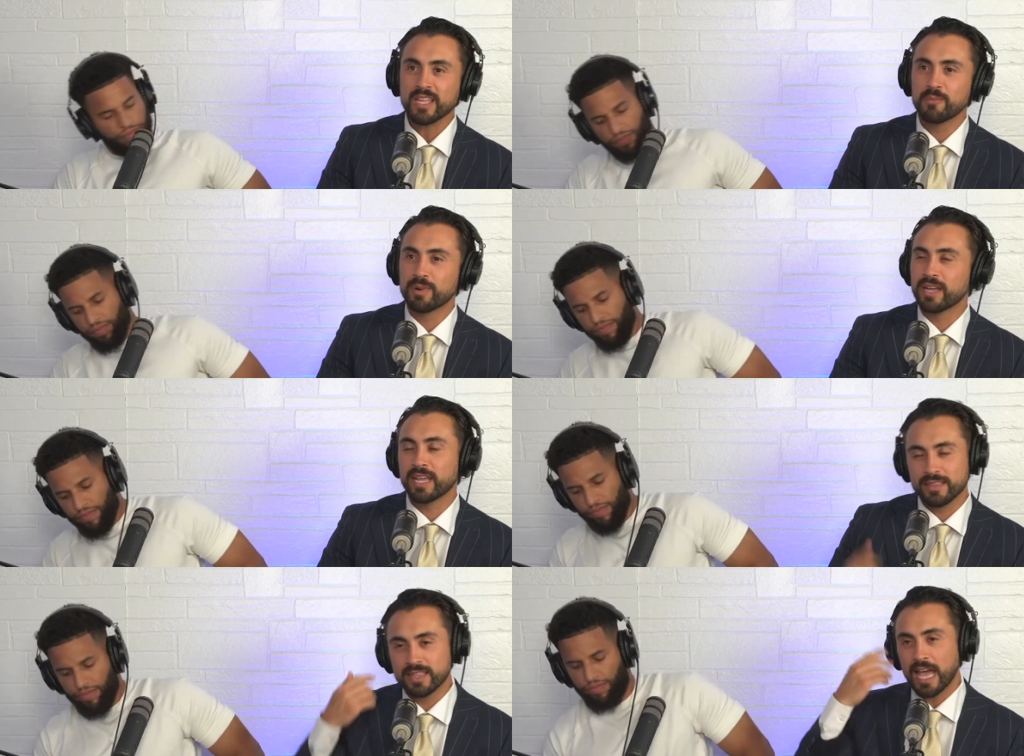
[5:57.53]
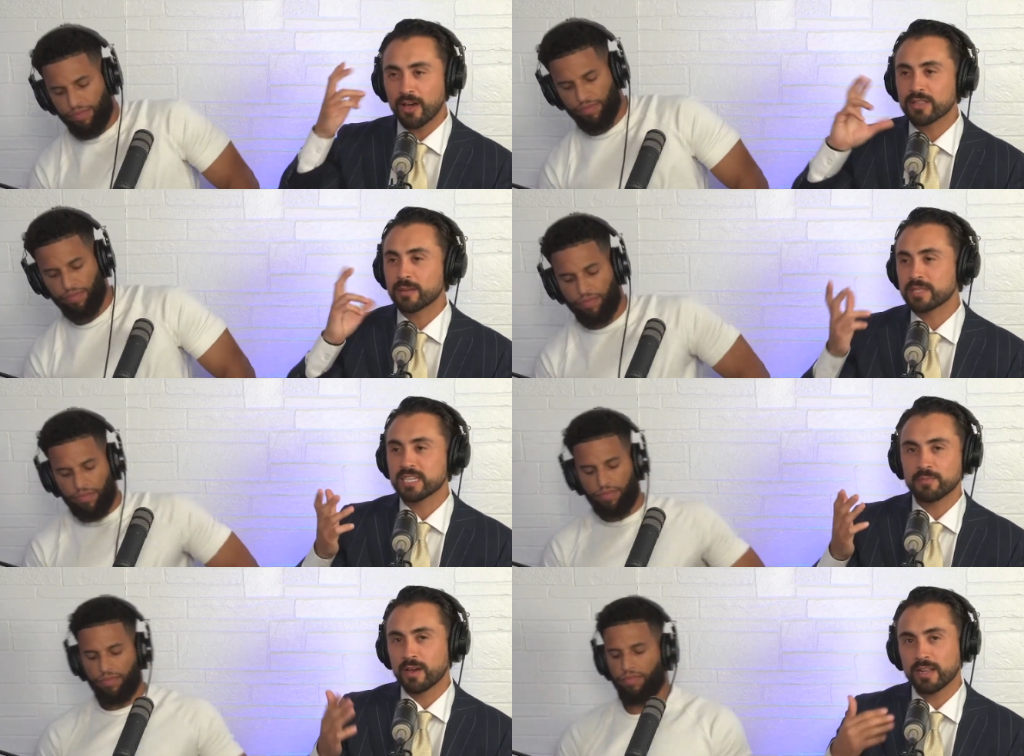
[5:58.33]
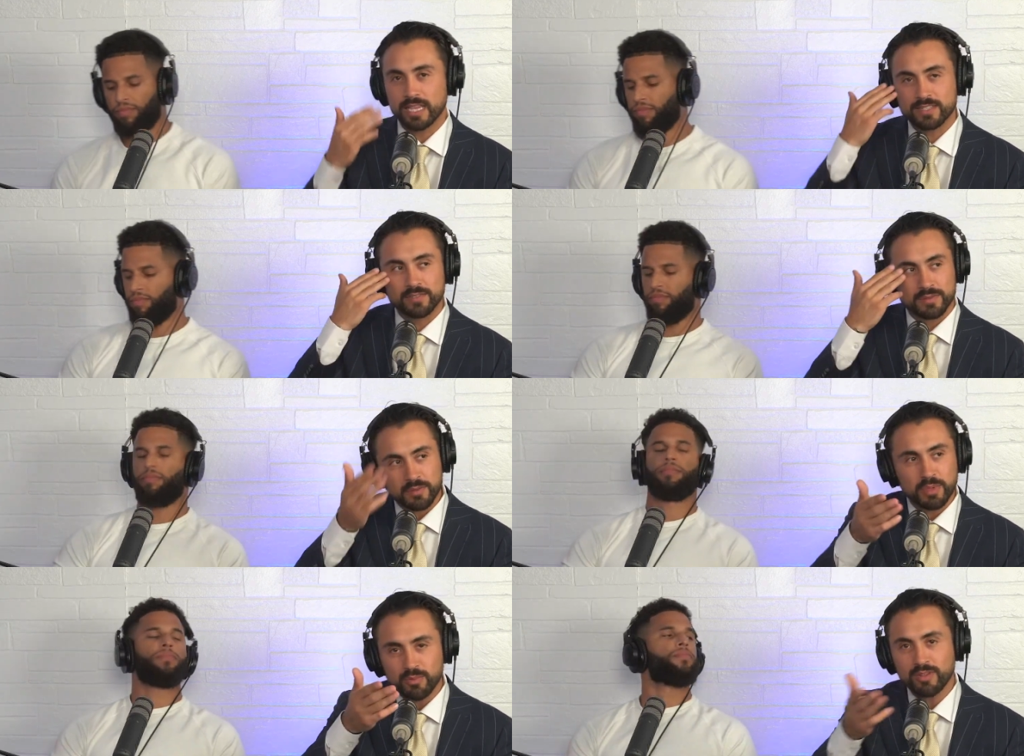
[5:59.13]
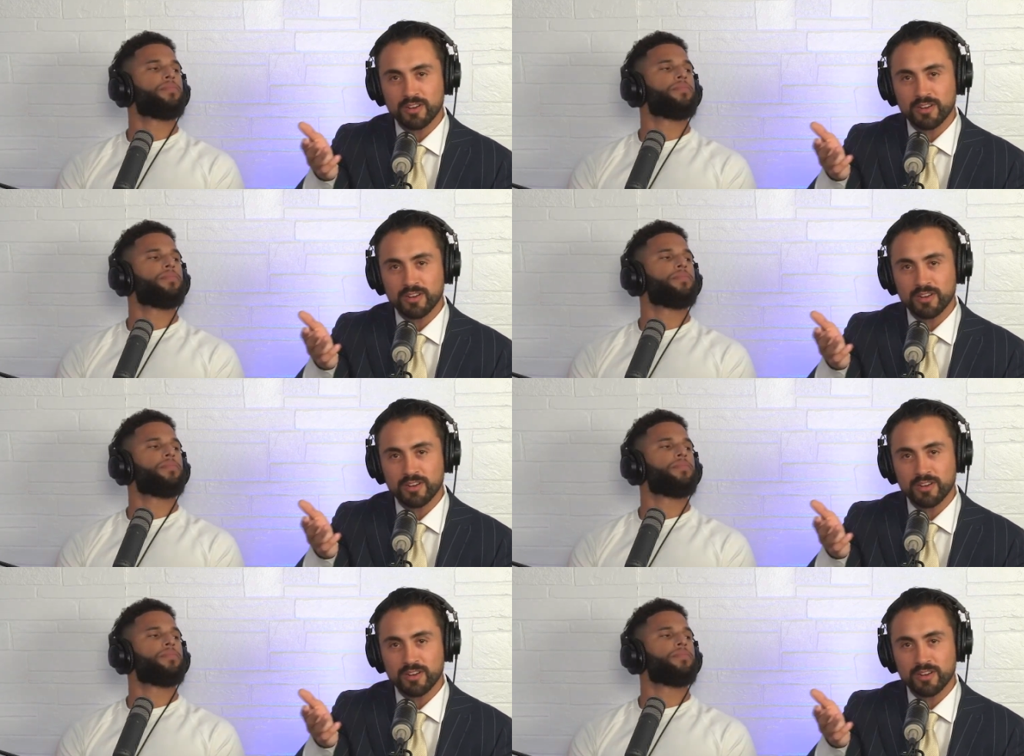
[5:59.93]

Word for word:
Speaker 1: But now that I'm thinking about it, like to, to people that are